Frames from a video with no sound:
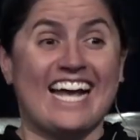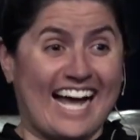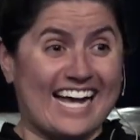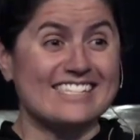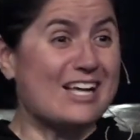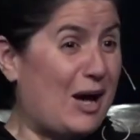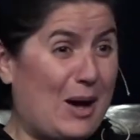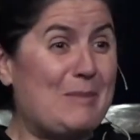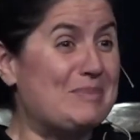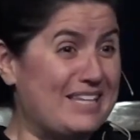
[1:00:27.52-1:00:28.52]
as
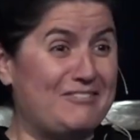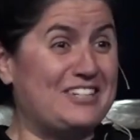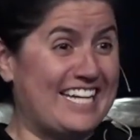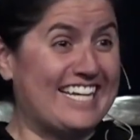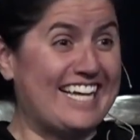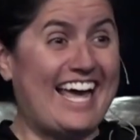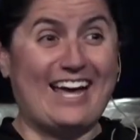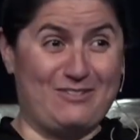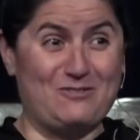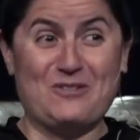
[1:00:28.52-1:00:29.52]
uplifting
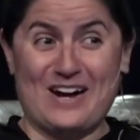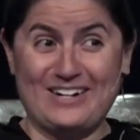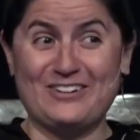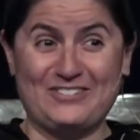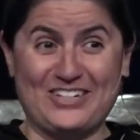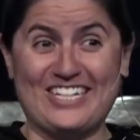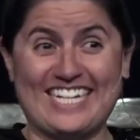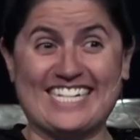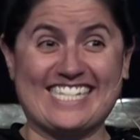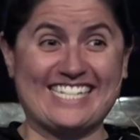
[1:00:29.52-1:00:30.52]
and wonderful
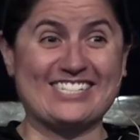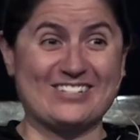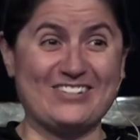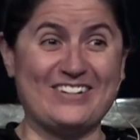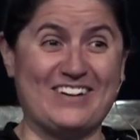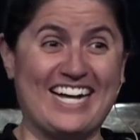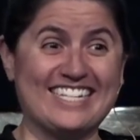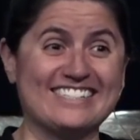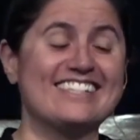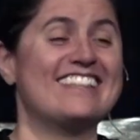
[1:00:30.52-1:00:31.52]
as that story was,
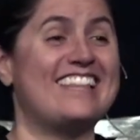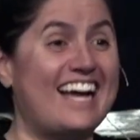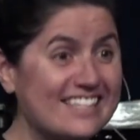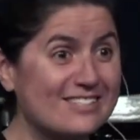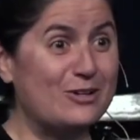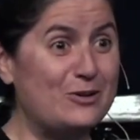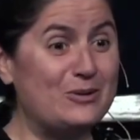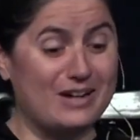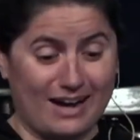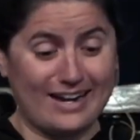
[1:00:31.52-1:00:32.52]
that's
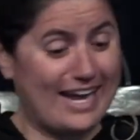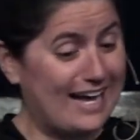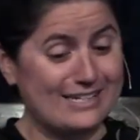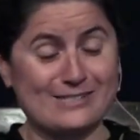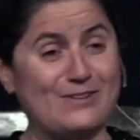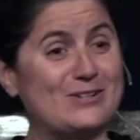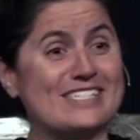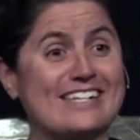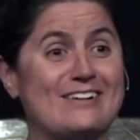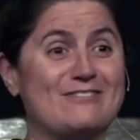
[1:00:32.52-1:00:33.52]
who God had us focus
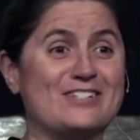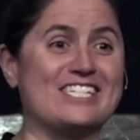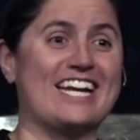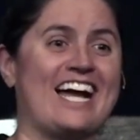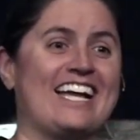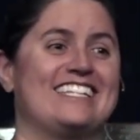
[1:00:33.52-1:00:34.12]
on for tonight.